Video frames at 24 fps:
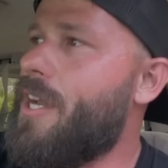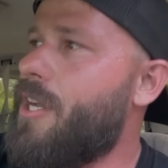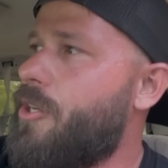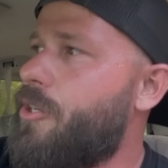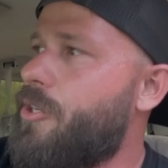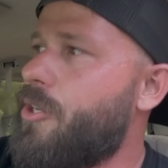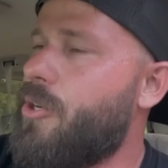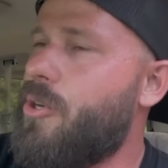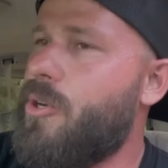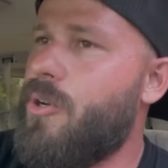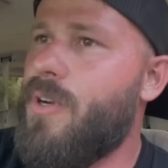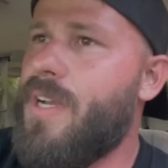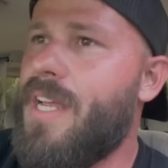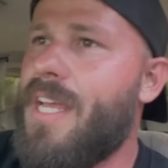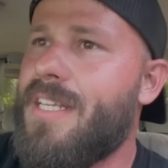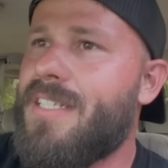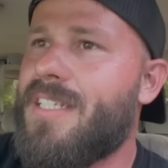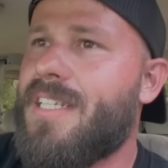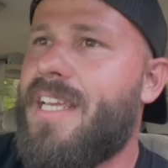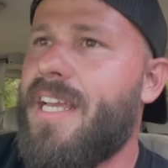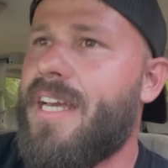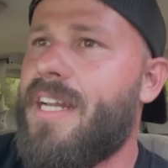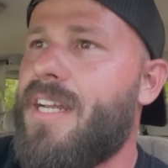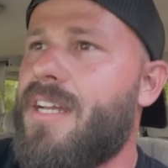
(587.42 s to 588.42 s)
to do
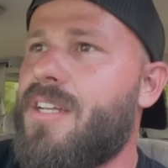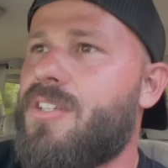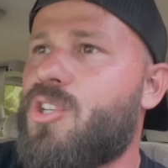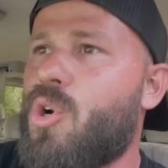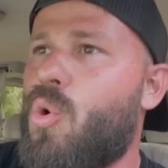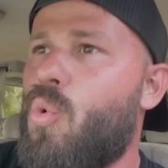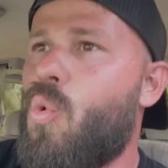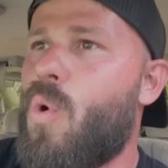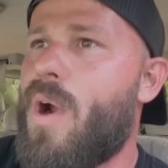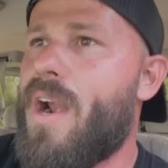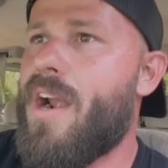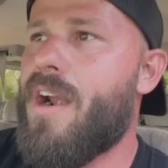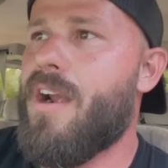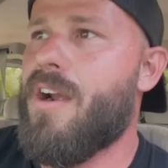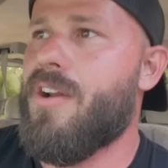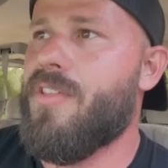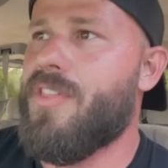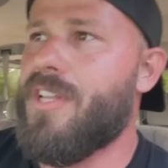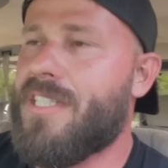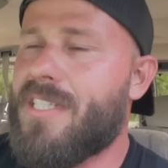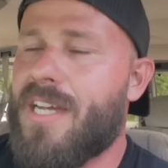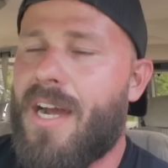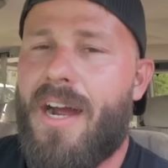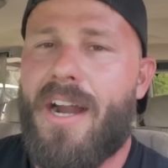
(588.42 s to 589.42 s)
is get it to where
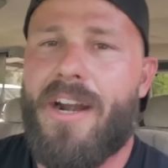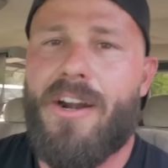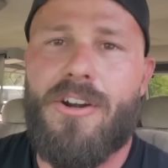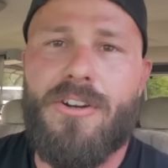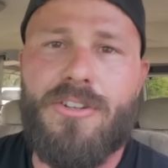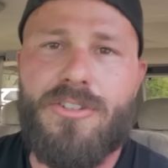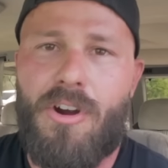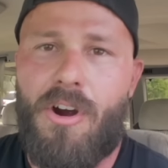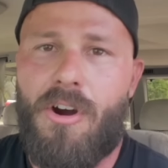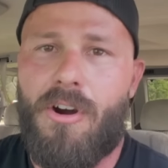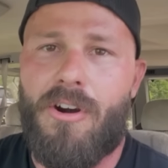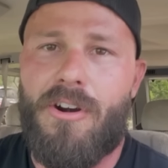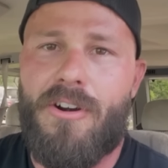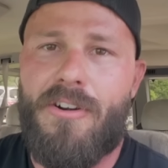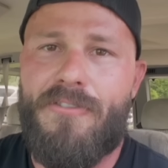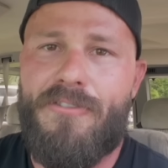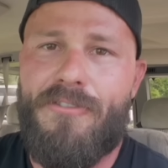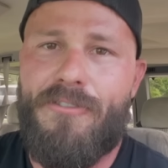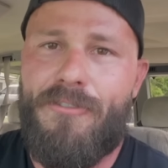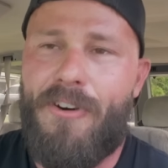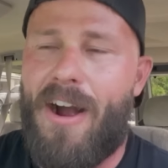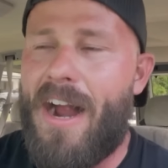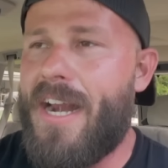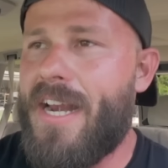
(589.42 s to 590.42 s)
the tires aren't
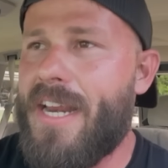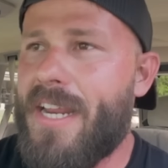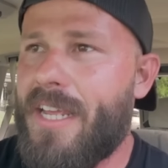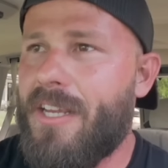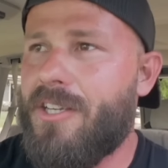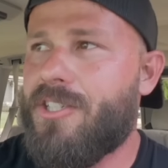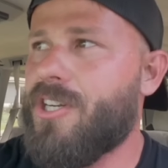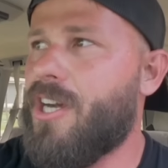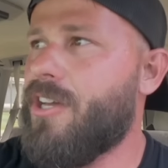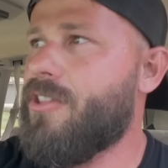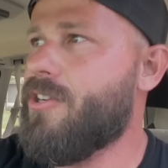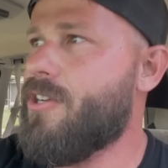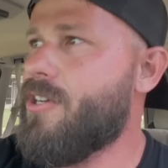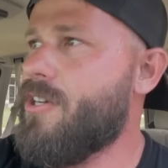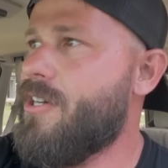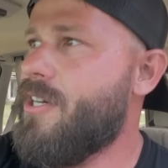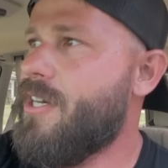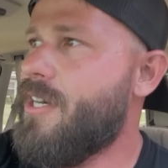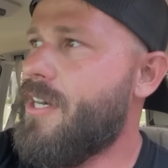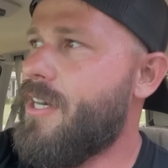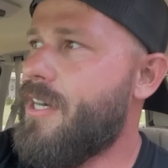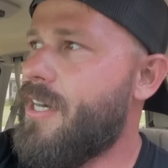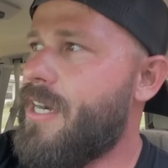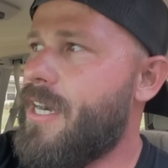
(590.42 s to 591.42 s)
fighting each other,
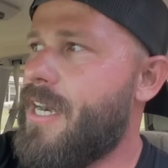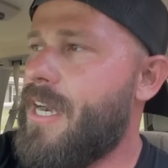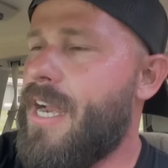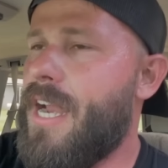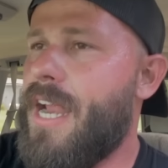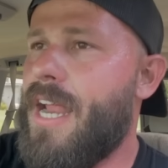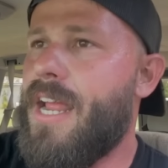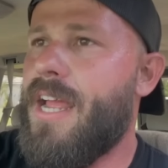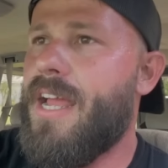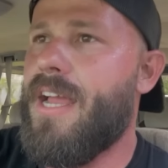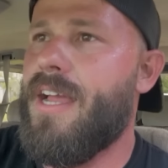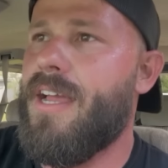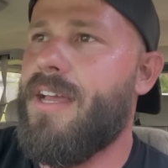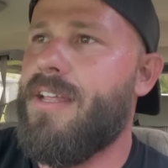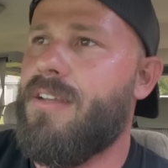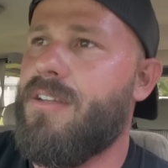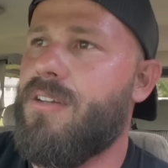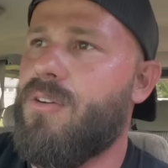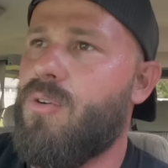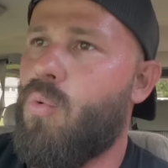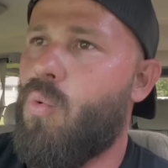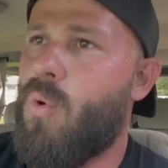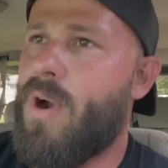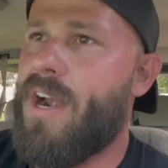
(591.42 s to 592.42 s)

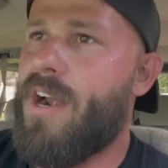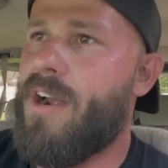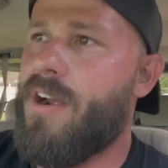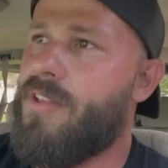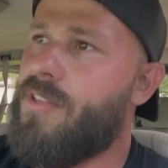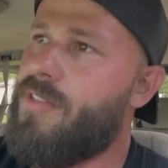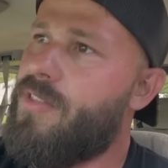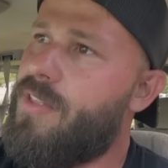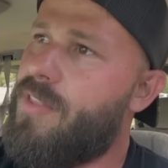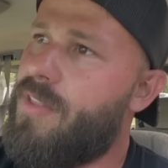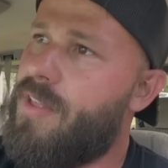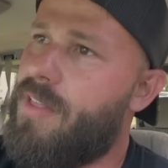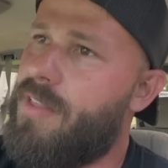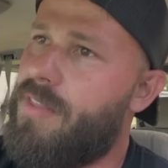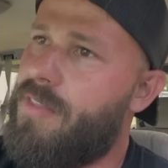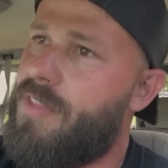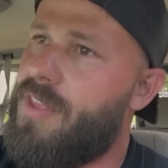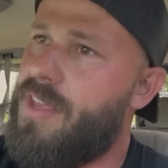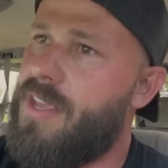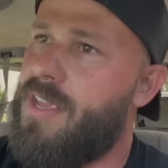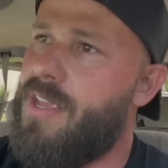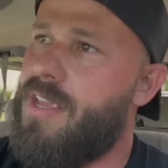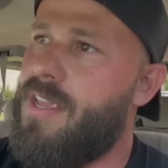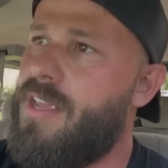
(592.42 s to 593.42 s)
and where
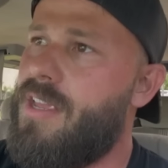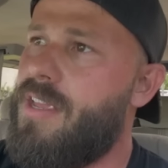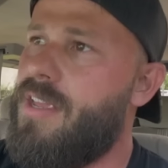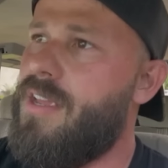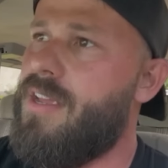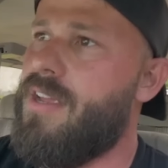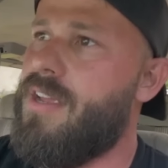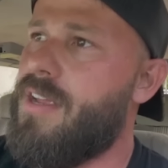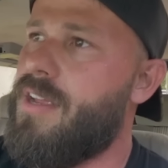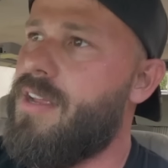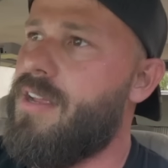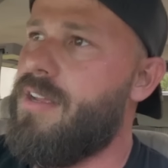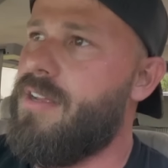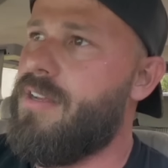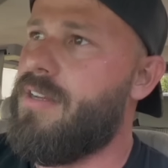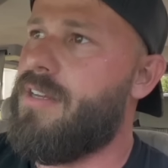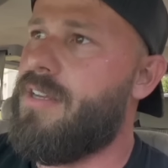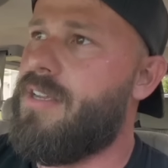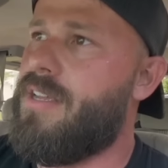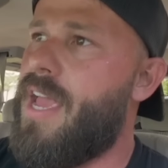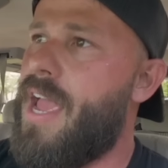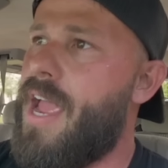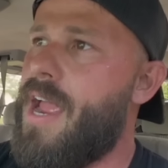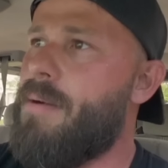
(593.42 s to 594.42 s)
the
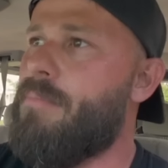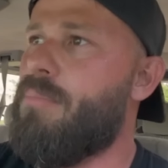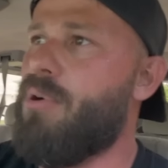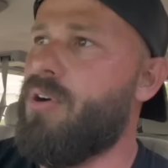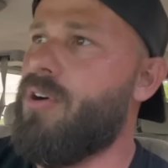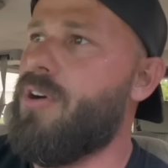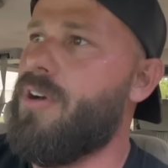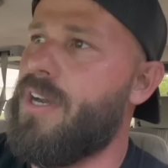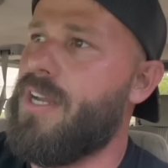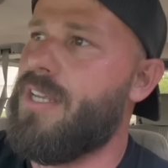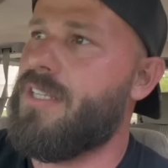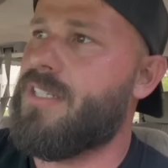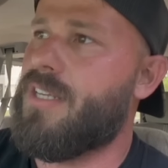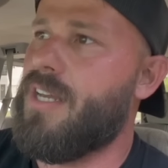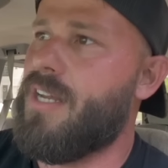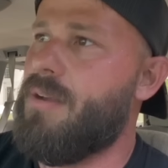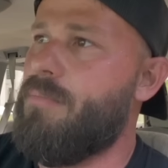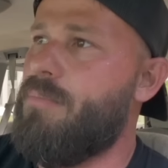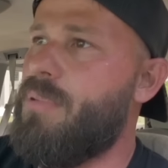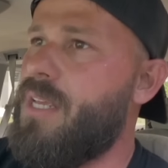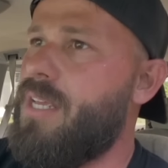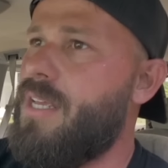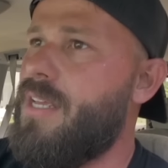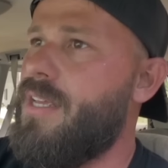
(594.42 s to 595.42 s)
camber is
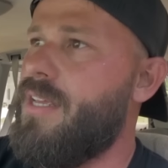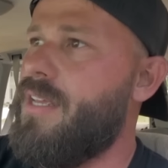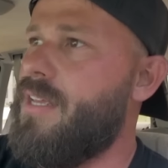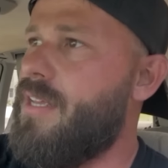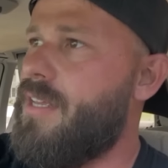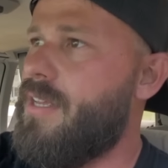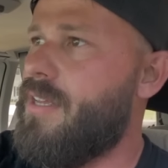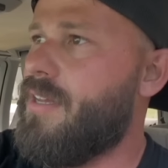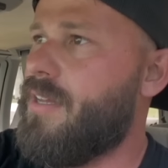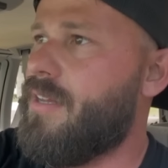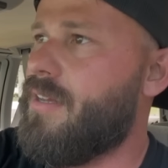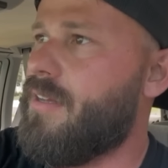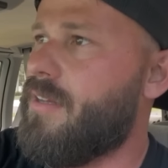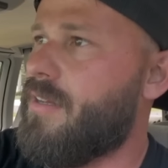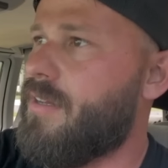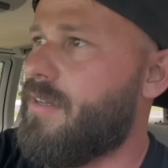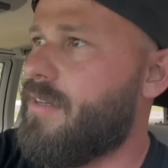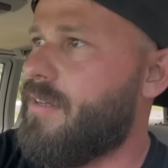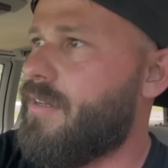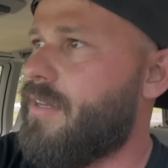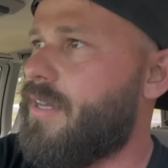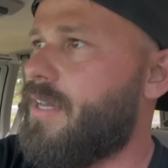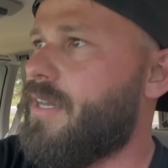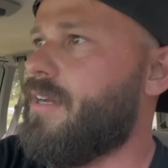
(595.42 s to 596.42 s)
gonna be,
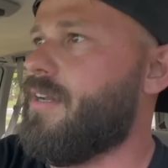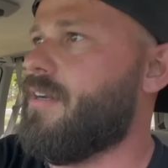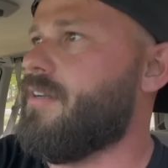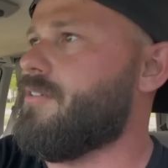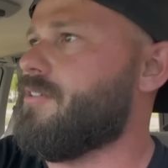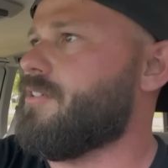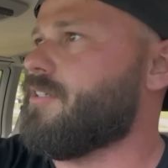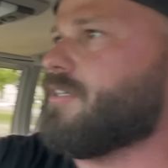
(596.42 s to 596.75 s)
hang on, there's